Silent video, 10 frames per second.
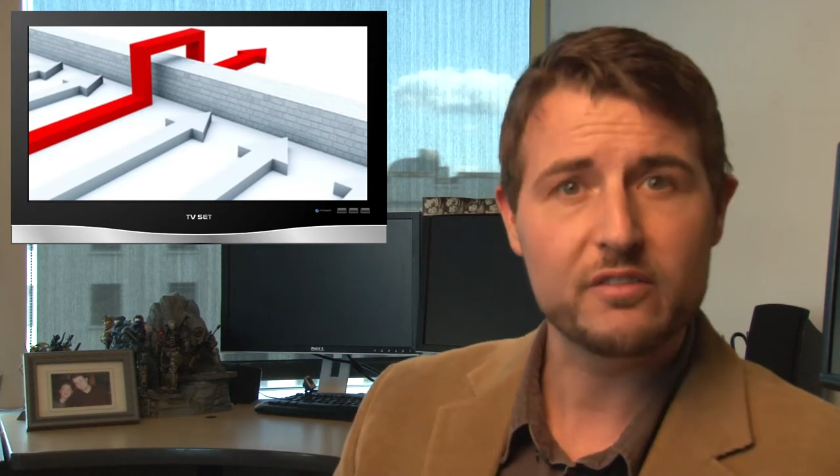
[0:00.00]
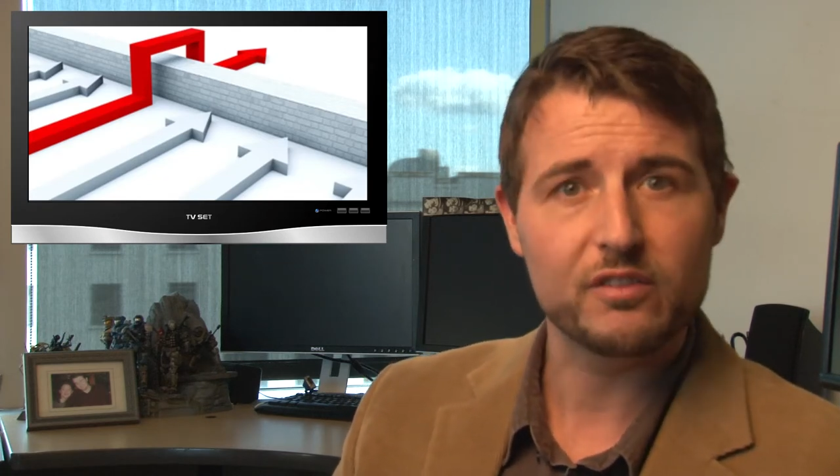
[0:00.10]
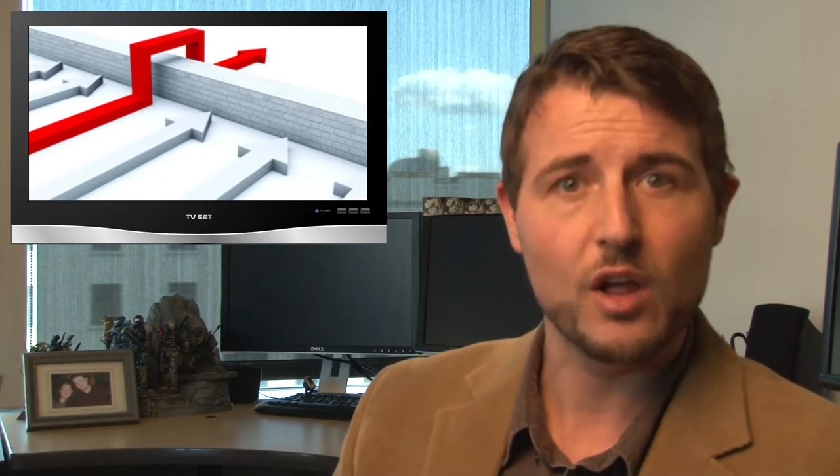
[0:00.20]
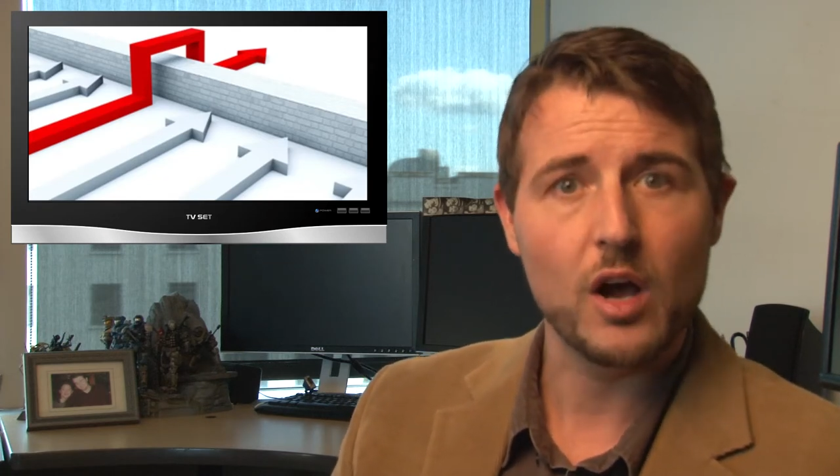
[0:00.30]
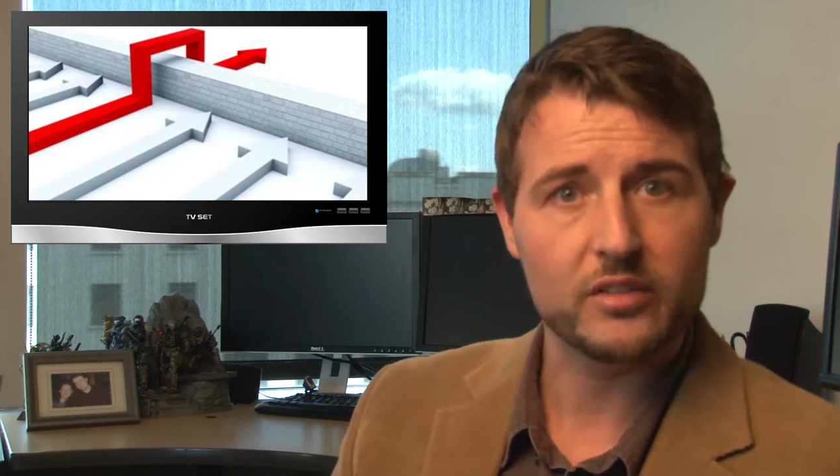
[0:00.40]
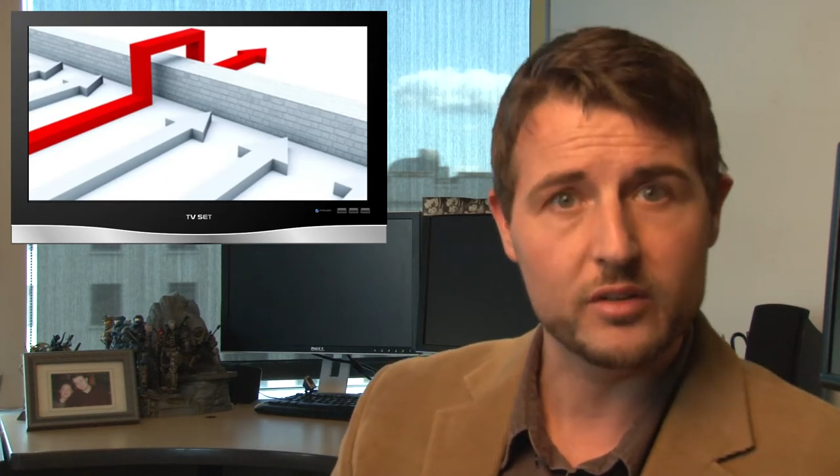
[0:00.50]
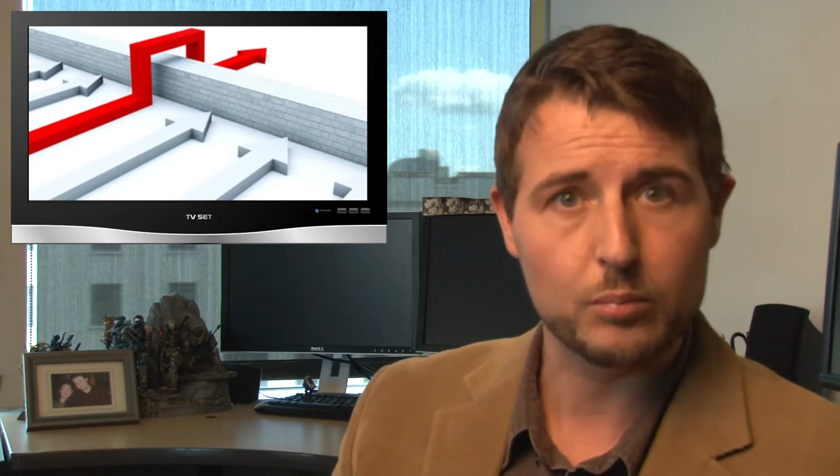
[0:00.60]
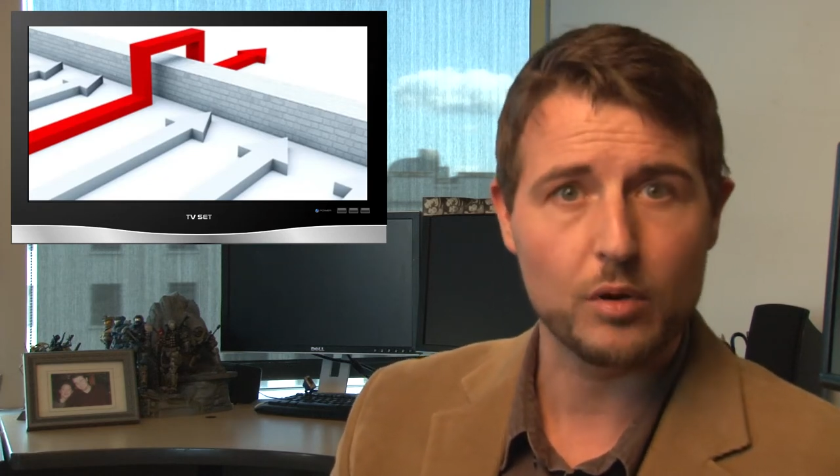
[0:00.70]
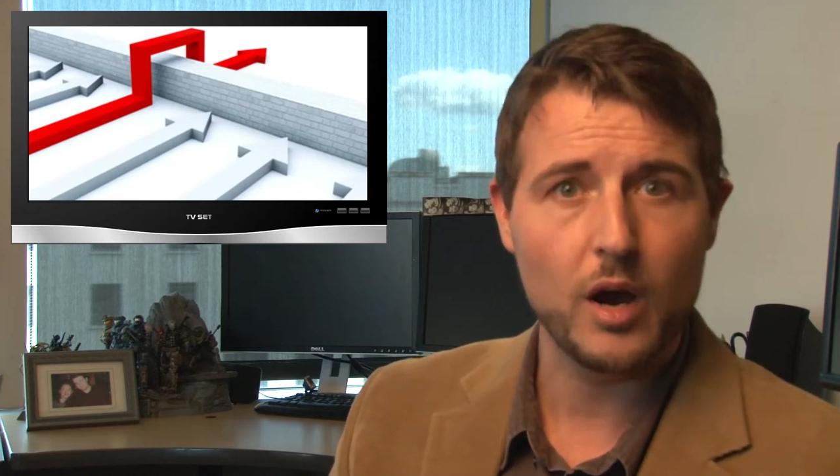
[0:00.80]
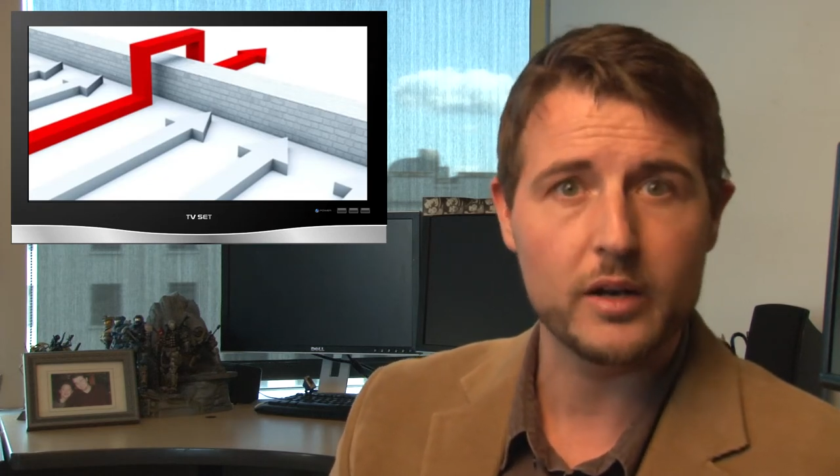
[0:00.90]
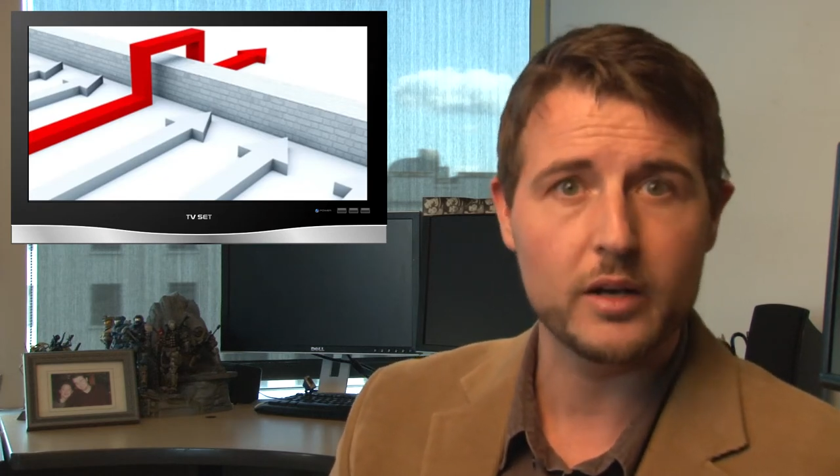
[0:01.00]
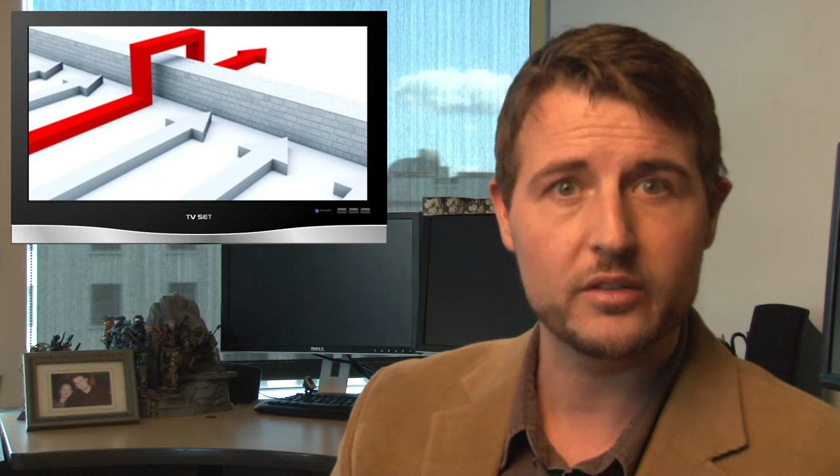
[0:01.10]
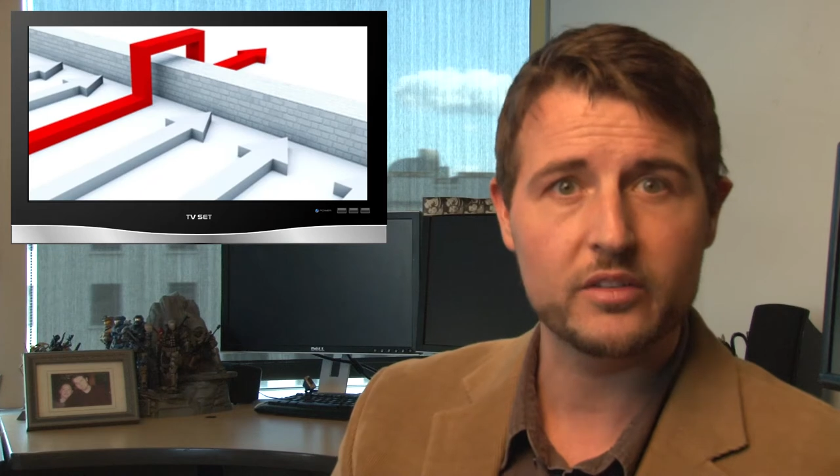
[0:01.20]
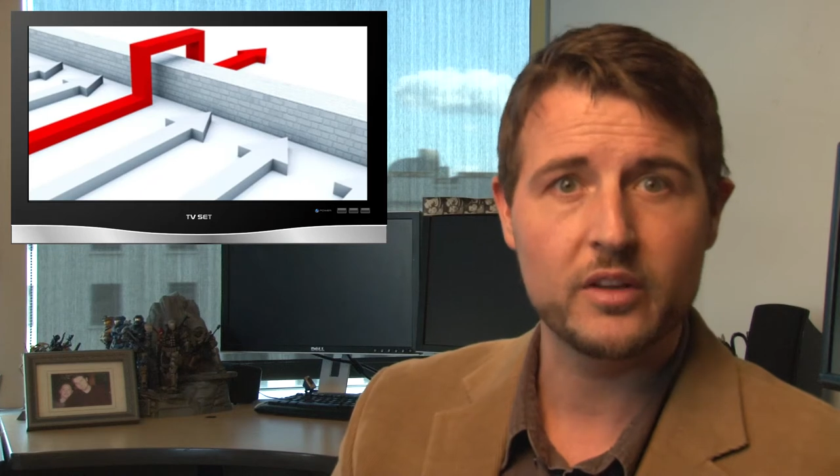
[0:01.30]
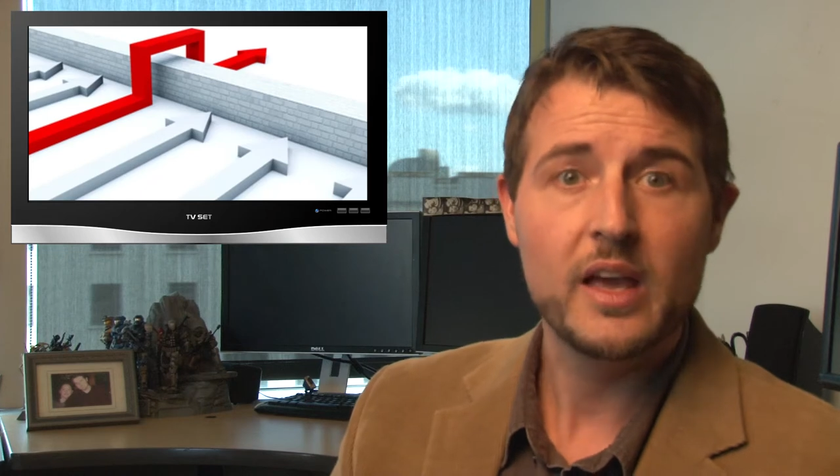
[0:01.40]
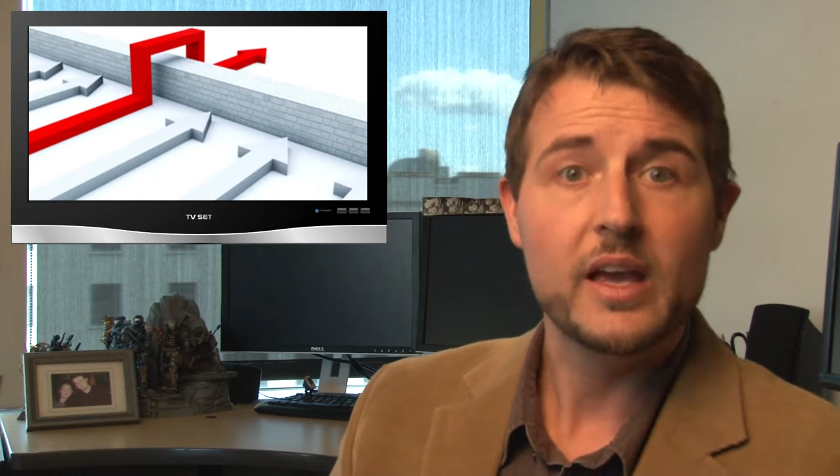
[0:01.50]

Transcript: flaws in products,